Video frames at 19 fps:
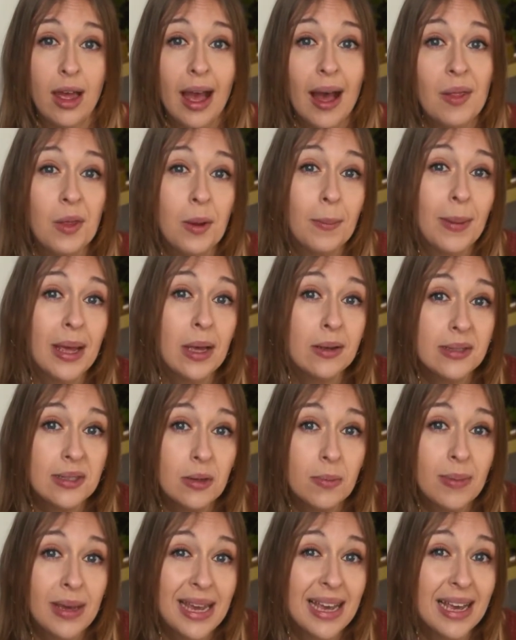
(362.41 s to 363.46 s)
And there may also
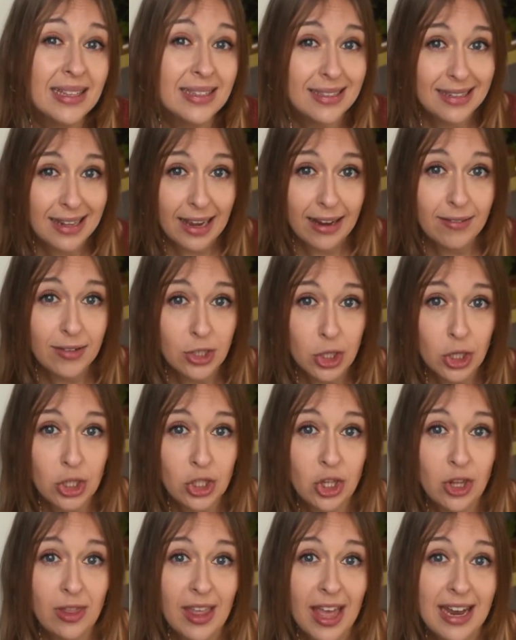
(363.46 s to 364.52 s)
be a slight
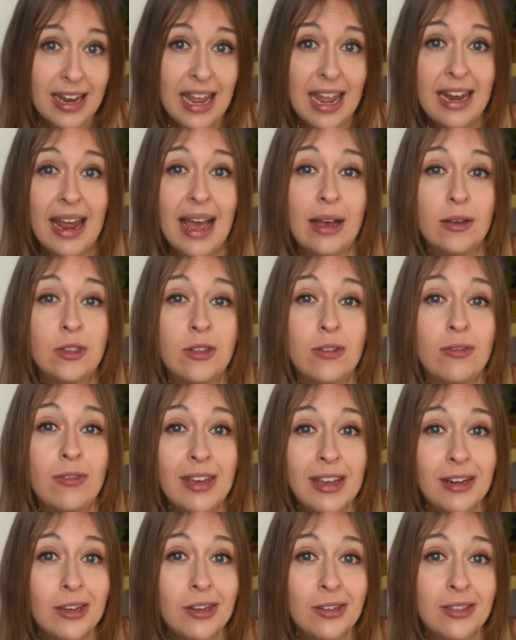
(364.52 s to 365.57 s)
reduction then in how
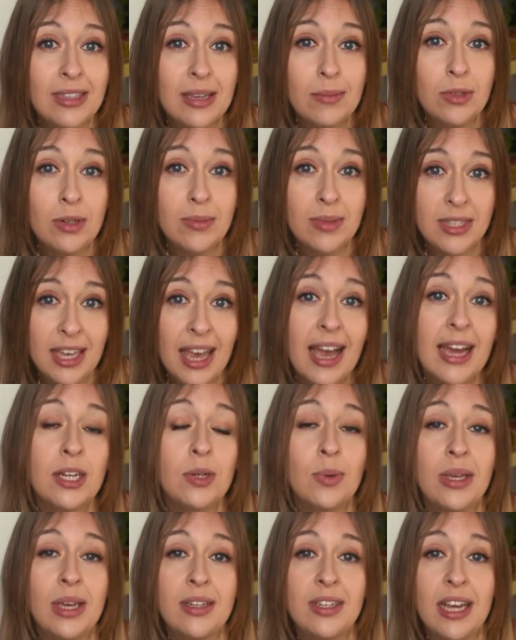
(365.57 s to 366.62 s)
severe your symptoms get
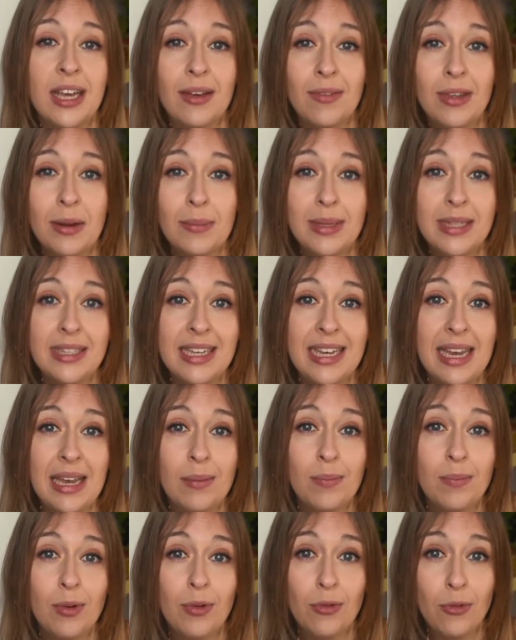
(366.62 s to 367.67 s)
when you take a vitamin C
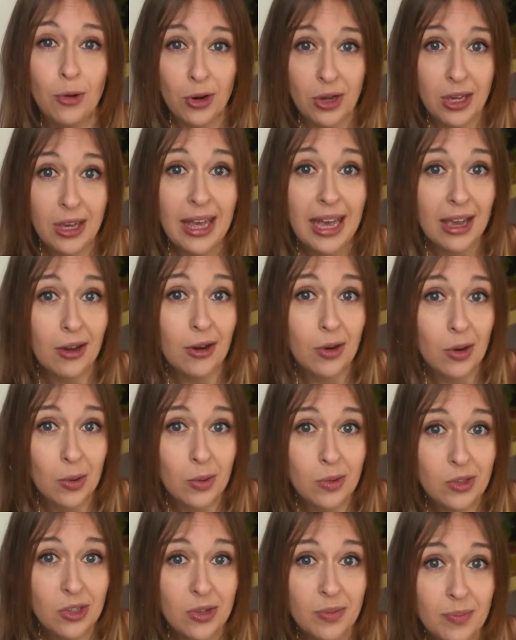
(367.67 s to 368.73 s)
before you get your
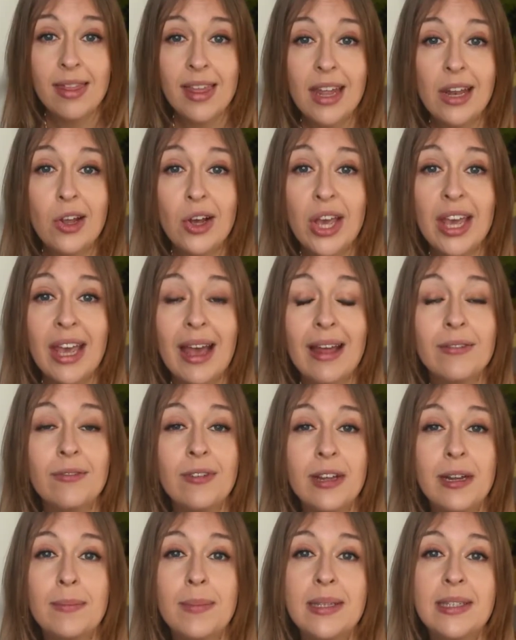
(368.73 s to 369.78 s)
cold. Then looking at
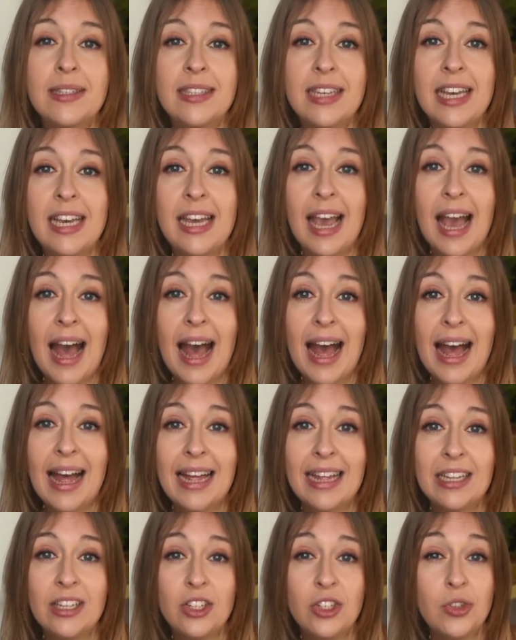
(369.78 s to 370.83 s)
vitamin C
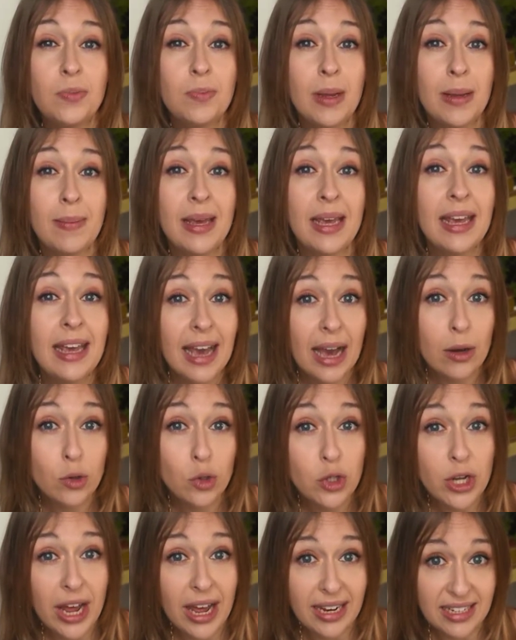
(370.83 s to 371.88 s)
and maybe
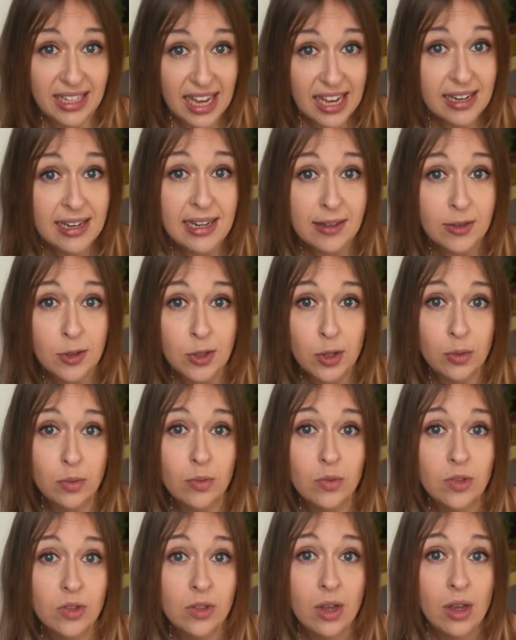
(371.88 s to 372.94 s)
gout and kidney
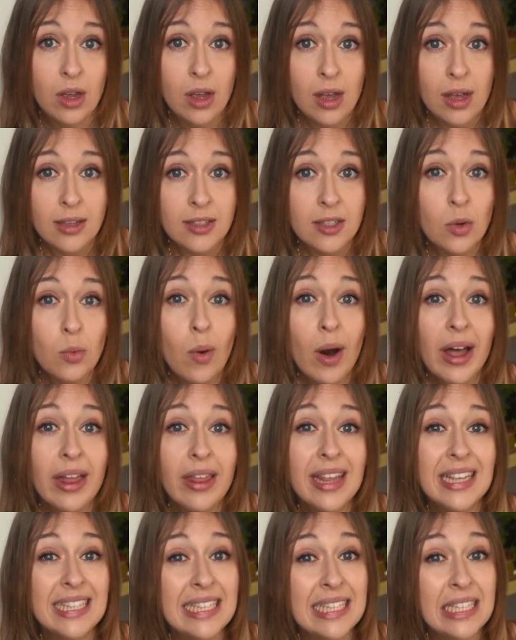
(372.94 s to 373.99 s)
stones. So while
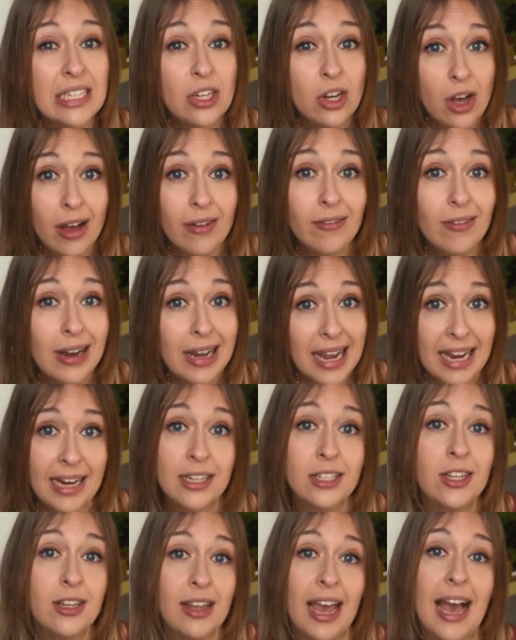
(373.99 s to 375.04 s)
this is not related
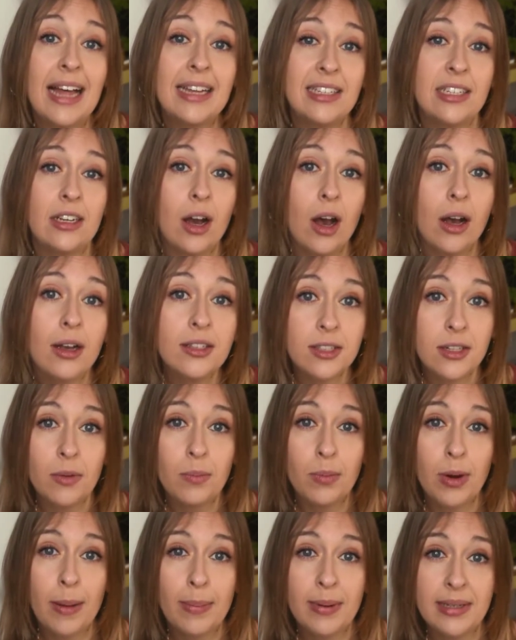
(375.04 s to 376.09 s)
to the antioxidant
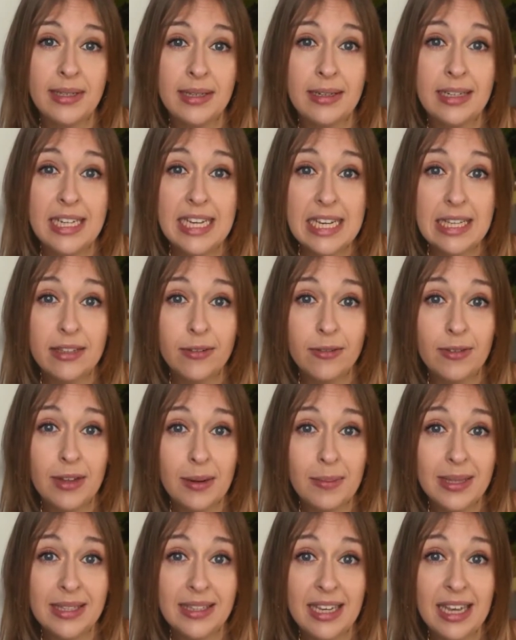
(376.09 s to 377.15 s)
properties of
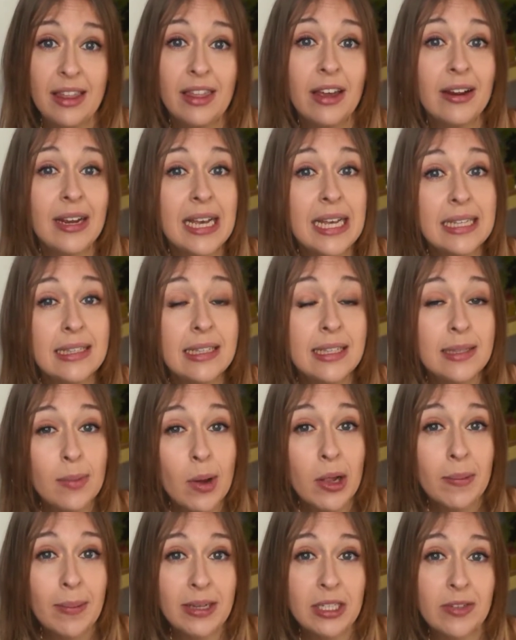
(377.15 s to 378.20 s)
vitamin C, there is a
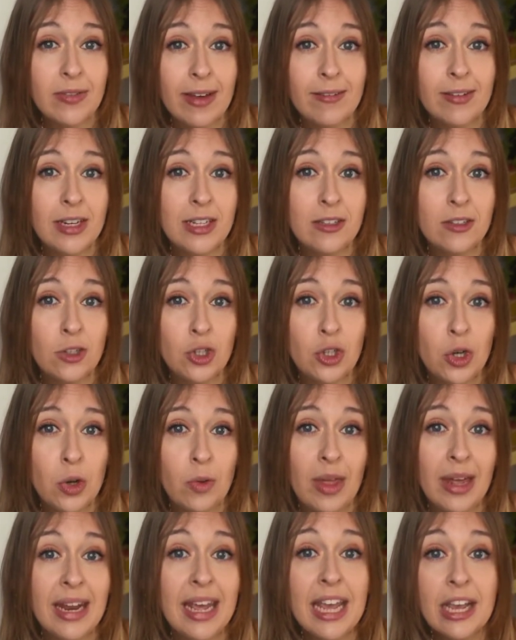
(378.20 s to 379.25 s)
small amount of evidence to show
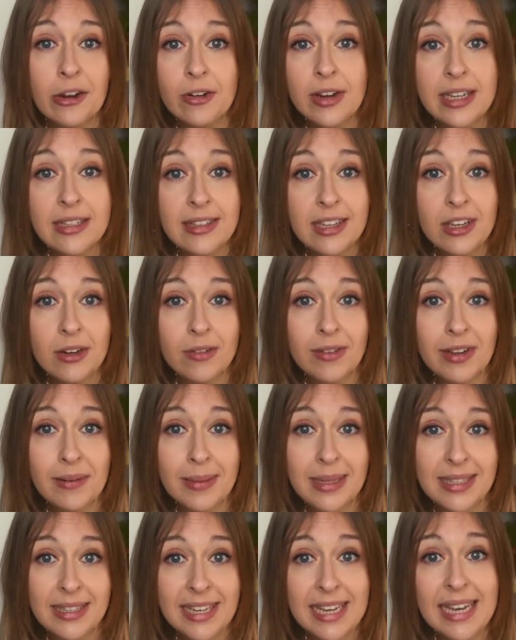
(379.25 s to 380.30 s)
that increasing your
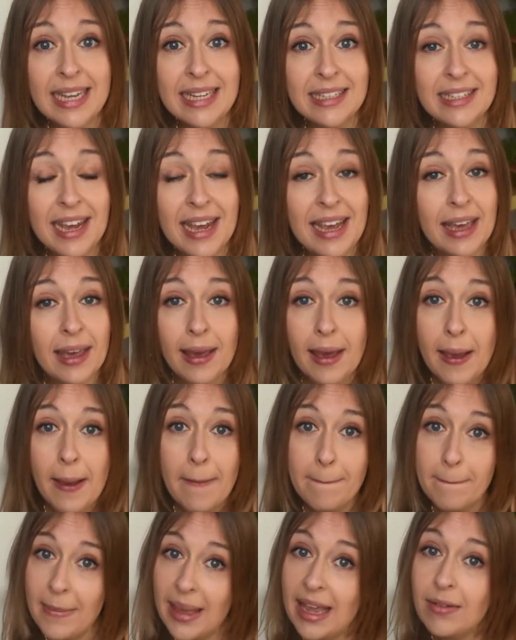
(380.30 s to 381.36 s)
vitamin C intake
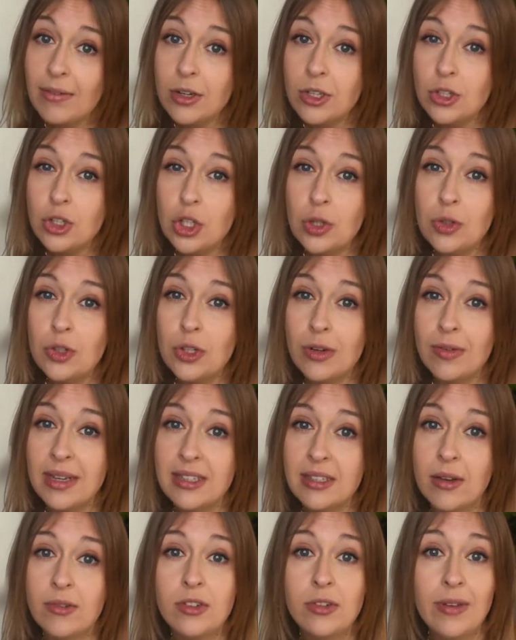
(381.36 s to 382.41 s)
may reduce your
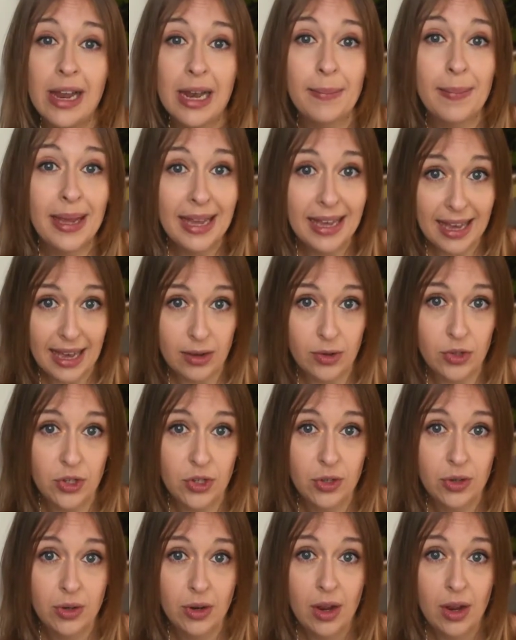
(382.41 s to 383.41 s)
risk of developing gout.